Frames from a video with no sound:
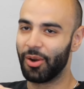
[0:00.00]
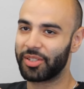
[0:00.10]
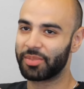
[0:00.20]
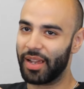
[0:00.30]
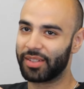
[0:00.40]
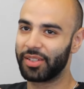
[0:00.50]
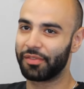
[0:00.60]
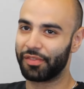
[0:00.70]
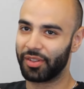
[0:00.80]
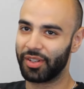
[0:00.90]

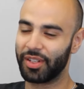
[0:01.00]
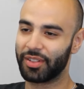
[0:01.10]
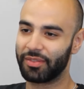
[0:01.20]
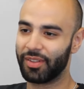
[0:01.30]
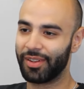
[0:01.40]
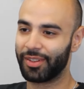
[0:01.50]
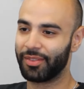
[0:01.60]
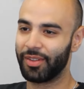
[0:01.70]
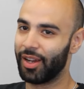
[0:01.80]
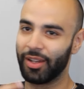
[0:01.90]
expected for a
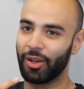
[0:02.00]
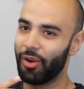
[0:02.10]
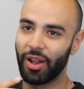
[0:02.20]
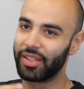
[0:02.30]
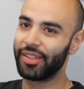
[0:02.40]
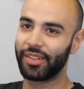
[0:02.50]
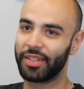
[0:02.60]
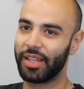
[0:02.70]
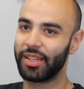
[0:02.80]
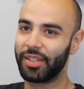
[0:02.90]
Iranian
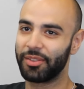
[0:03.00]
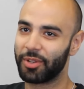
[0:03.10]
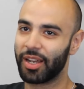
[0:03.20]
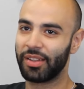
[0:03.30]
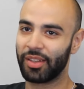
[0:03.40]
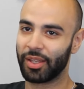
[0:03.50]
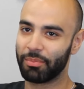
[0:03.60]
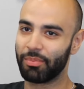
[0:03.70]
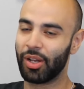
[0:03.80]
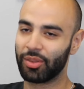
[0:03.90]
Canadian, right? Like
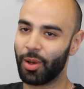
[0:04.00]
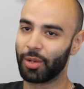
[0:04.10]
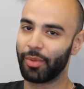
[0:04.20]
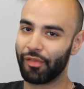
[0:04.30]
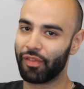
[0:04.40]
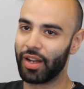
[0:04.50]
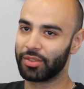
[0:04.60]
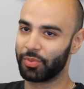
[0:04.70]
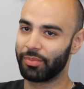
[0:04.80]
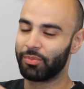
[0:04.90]
a lot of my
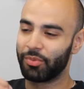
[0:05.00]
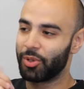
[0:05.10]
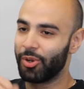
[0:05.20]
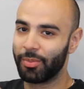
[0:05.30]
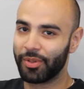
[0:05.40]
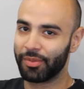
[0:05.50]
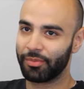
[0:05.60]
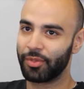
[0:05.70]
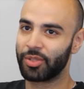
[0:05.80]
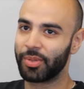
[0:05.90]
friends, we grew up
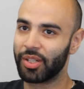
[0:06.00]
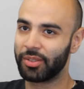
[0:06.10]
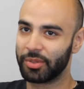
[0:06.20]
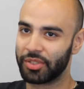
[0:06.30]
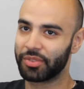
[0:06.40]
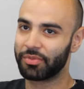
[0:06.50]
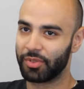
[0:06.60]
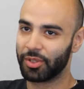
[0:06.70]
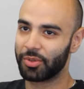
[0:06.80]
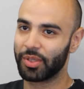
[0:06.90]
in Richmond Hill, which is
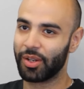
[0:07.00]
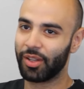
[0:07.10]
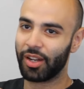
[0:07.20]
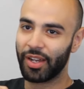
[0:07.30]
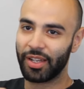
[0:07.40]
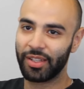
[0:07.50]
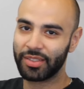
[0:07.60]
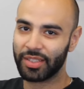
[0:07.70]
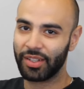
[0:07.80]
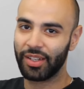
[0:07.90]
virtually all
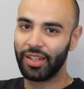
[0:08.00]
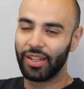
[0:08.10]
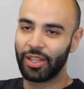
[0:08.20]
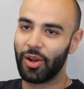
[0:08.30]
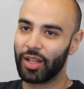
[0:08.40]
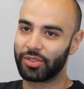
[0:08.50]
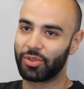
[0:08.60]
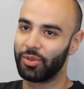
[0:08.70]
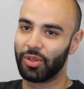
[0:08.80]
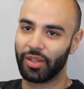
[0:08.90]
Iranians, and at
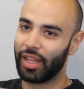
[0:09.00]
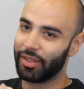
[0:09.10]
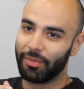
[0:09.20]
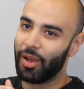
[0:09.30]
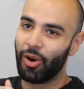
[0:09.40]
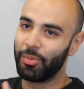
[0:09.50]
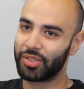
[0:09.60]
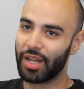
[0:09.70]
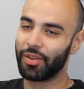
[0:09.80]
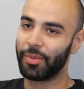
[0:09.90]
school, like
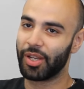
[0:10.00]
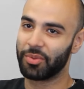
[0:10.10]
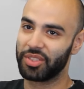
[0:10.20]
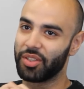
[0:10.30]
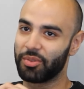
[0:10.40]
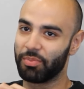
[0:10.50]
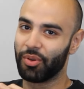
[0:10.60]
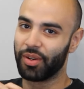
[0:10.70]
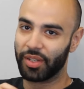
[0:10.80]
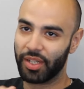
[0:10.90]
almost everybody was either
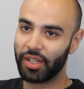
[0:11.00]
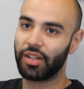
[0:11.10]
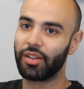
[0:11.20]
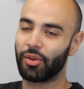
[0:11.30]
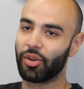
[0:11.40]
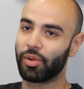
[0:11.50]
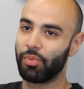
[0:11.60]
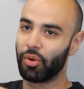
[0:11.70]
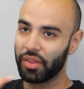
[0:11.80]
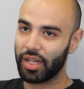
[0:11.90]
born here or
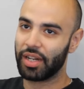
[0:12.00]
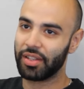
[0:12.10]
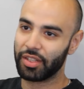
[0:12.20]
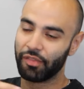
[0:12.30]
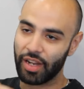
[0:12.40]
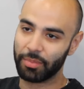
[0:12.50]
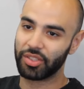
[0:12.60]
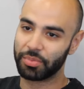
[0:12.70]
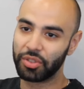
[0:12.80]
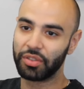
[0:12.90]
born there, and their
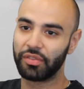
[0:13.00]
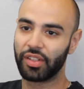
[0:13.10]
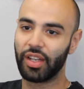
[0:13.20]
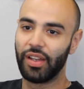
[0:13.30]
families moved.